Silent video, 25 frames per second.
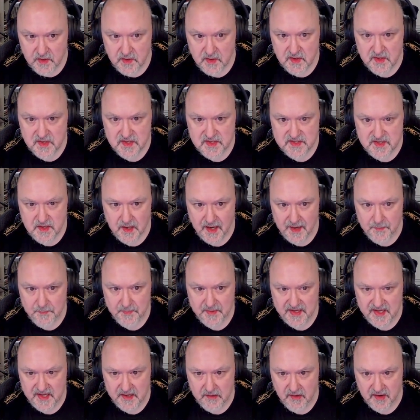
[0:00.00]
So up
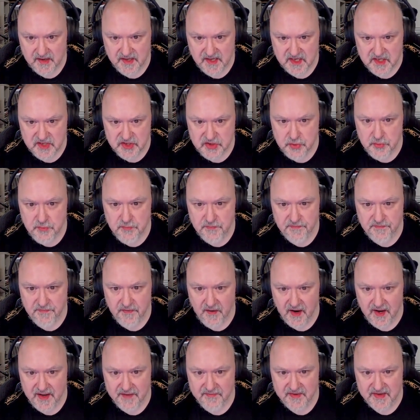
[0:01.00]
here, I need 2,
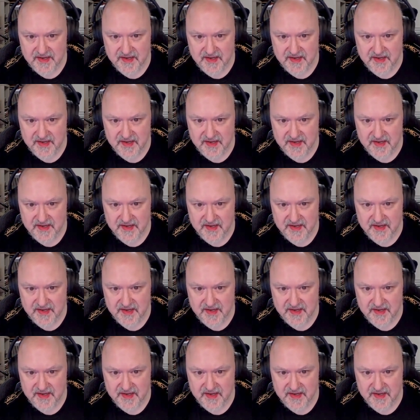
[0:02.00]
5, and